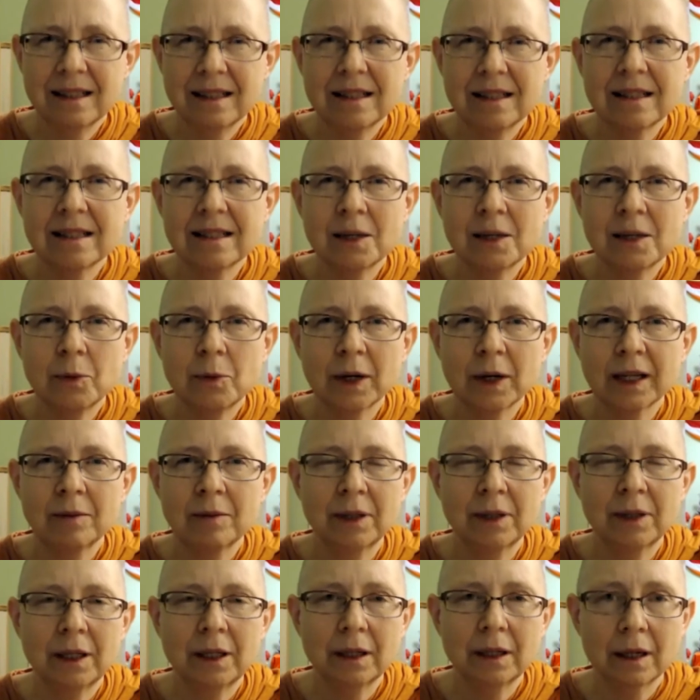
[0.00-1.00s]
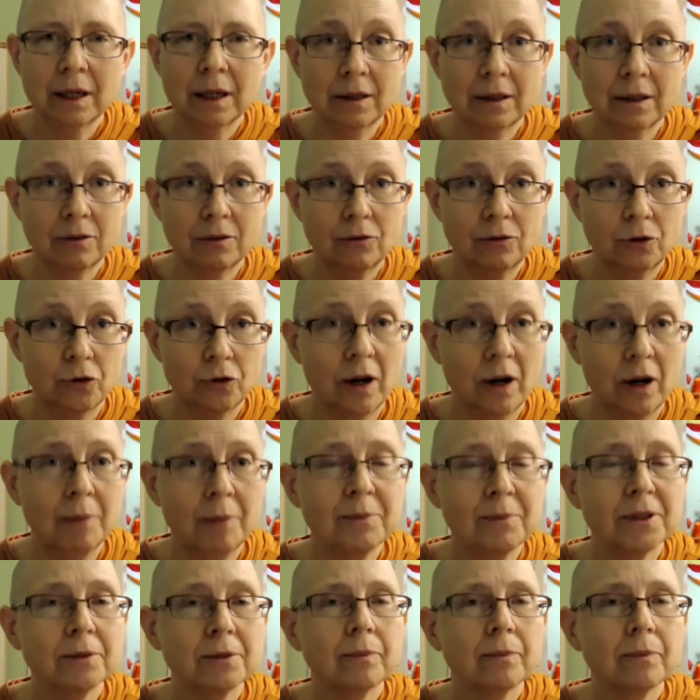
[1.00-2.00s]
See what can be kind of
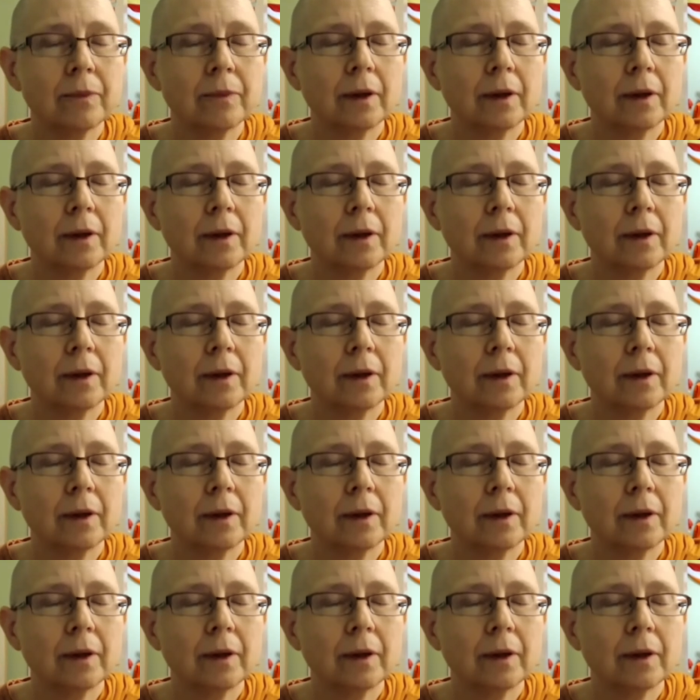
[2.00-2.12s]
dropped.